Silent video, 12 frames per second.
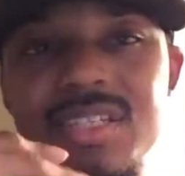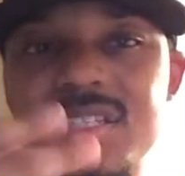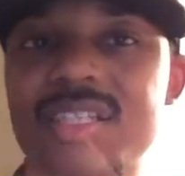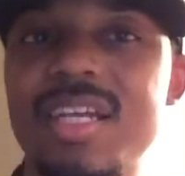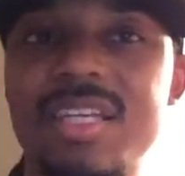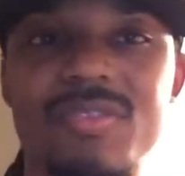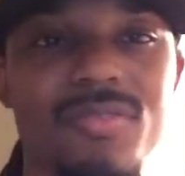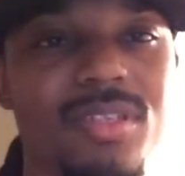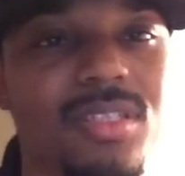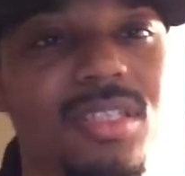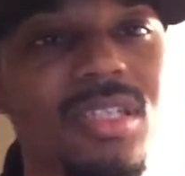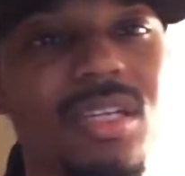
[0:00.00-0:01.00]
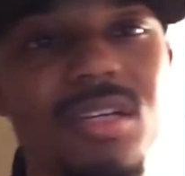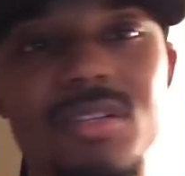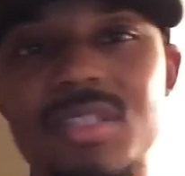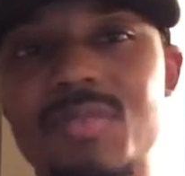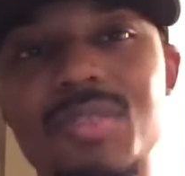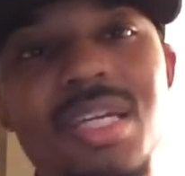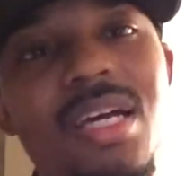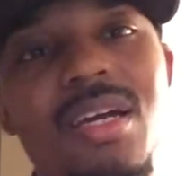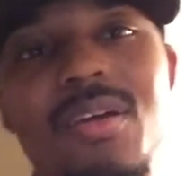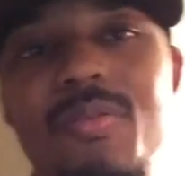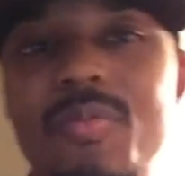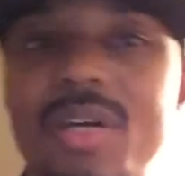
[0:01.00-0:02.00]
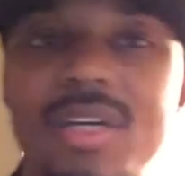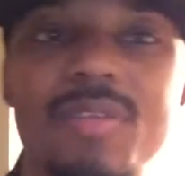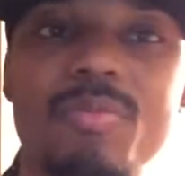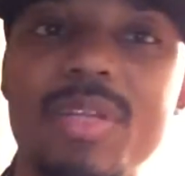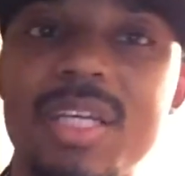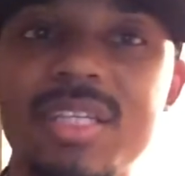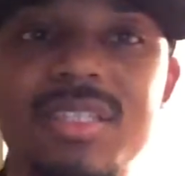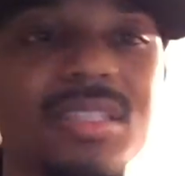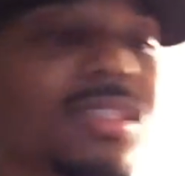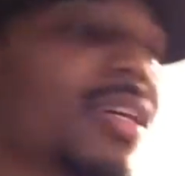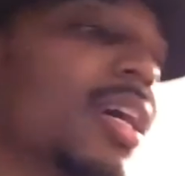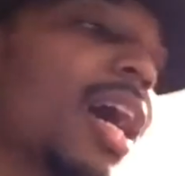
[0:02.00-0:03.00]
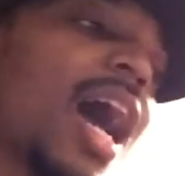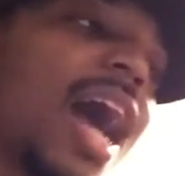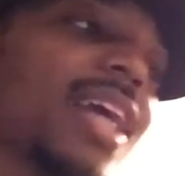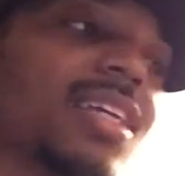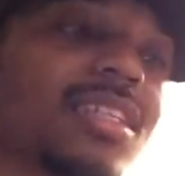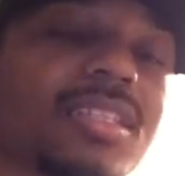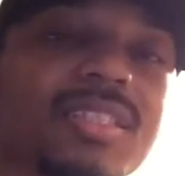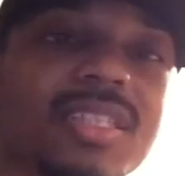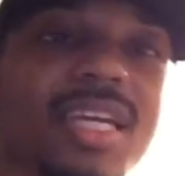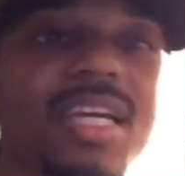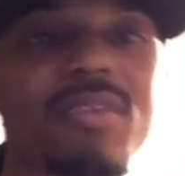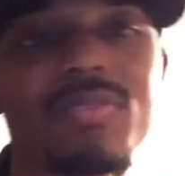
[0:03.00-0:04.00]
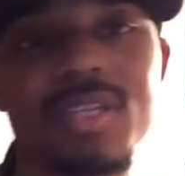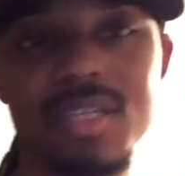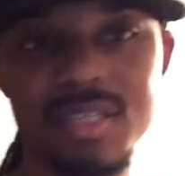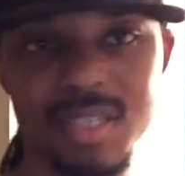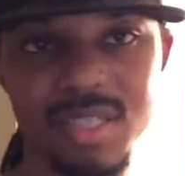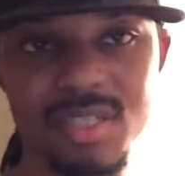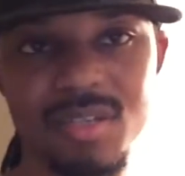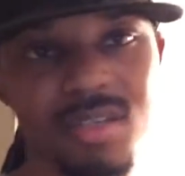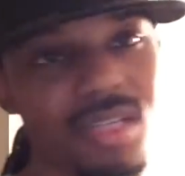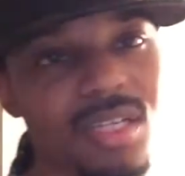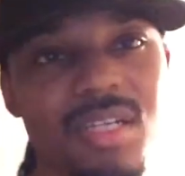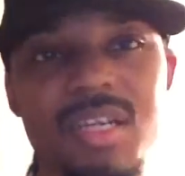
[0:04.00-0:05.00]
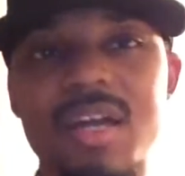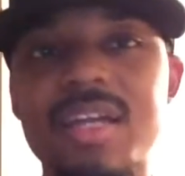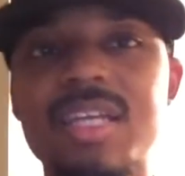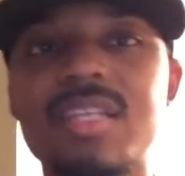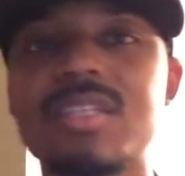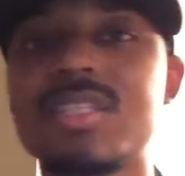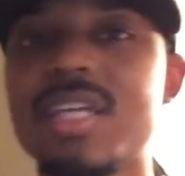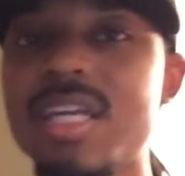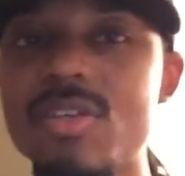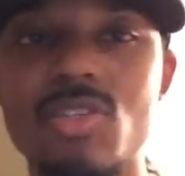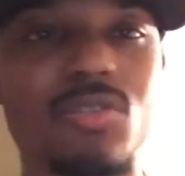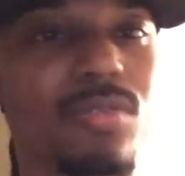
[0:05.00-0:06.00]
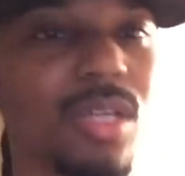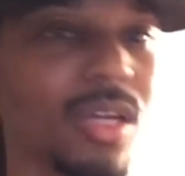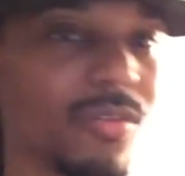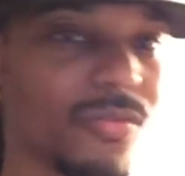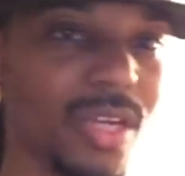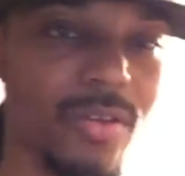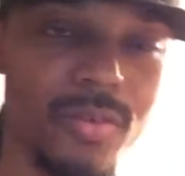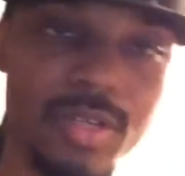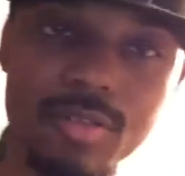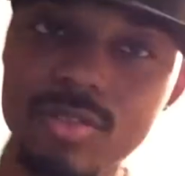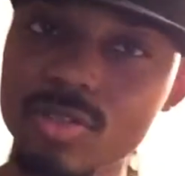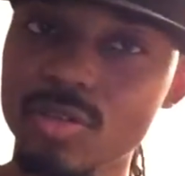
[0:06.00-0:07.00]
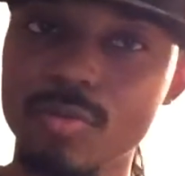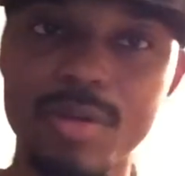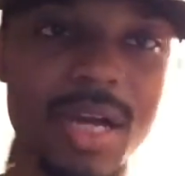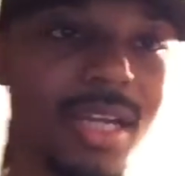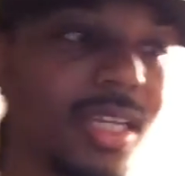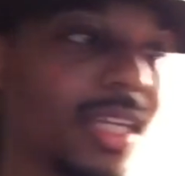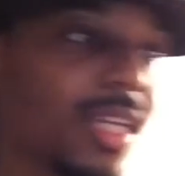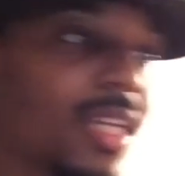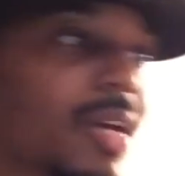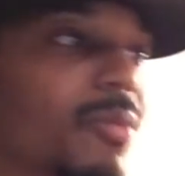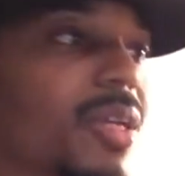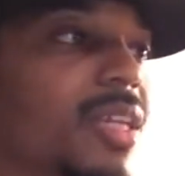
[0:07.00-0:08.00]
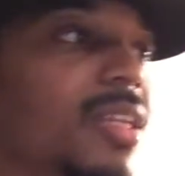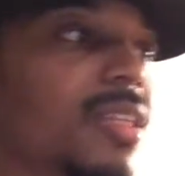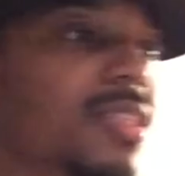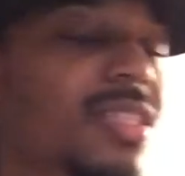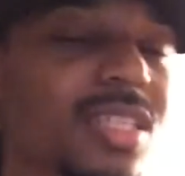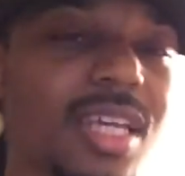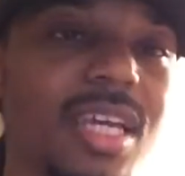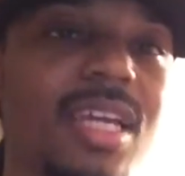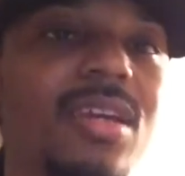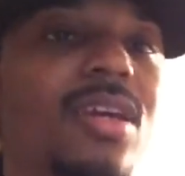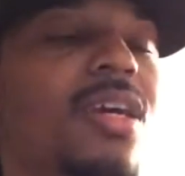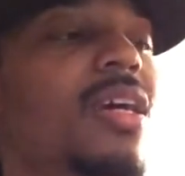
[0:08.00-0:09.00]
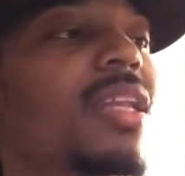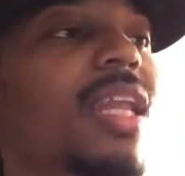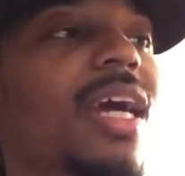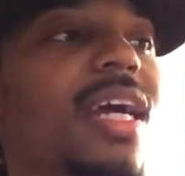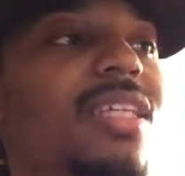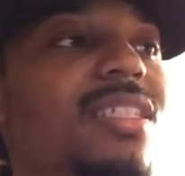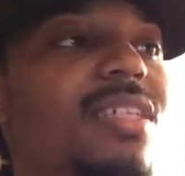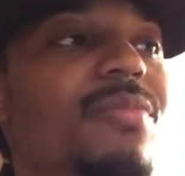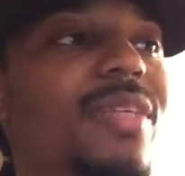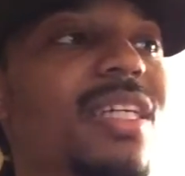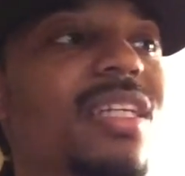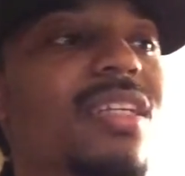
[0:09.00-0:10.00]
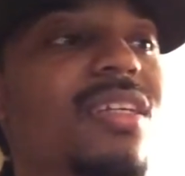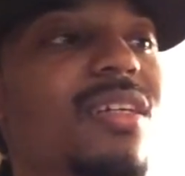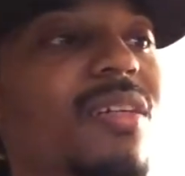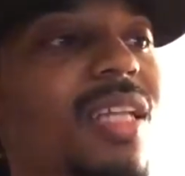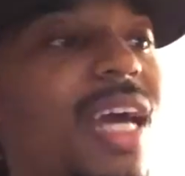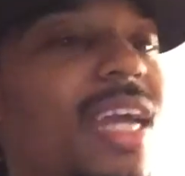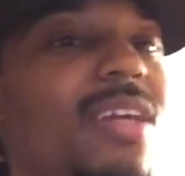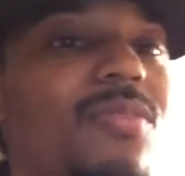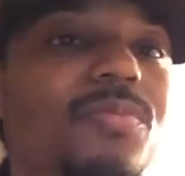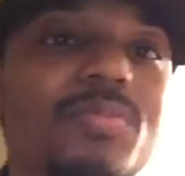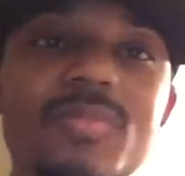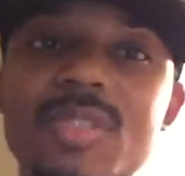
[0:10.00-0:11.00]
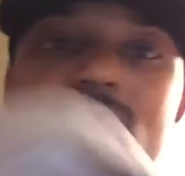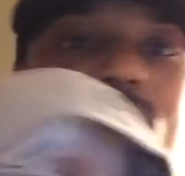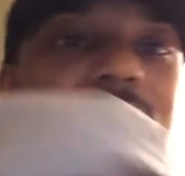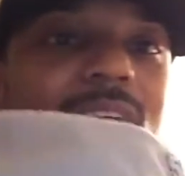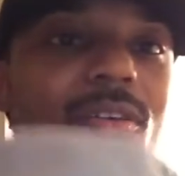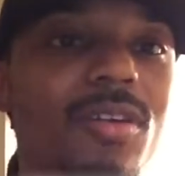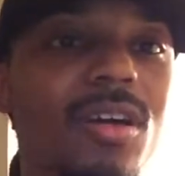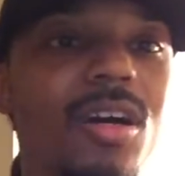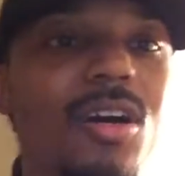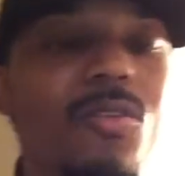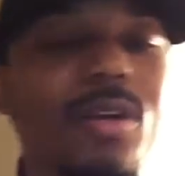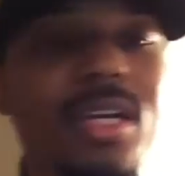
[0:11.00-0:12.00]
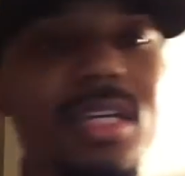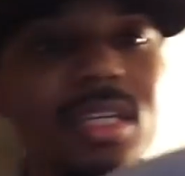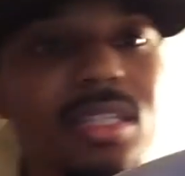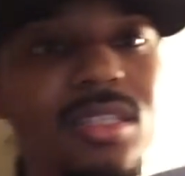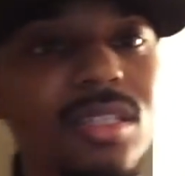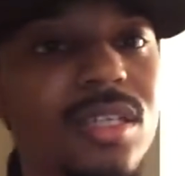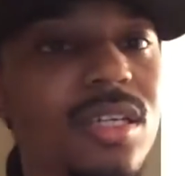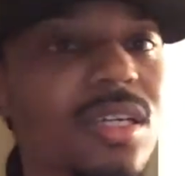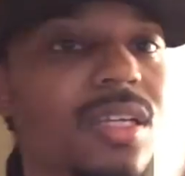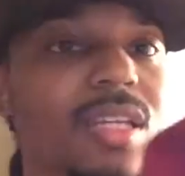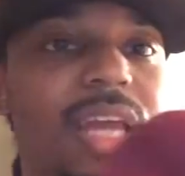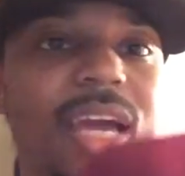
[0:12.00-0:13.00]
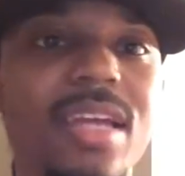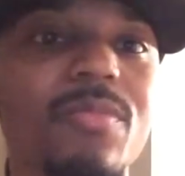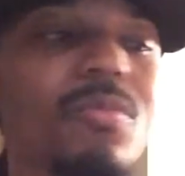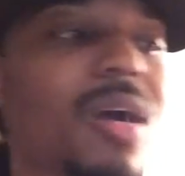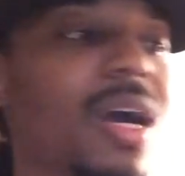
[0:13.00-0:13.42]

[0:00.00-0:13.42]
just like the rest of y'all. Sometimes other places I get the same things that y'all getting. I get the same shoe y'all favorite YouTube probably getting. I'm getting the same. Like I said, man, look, like New Era always, like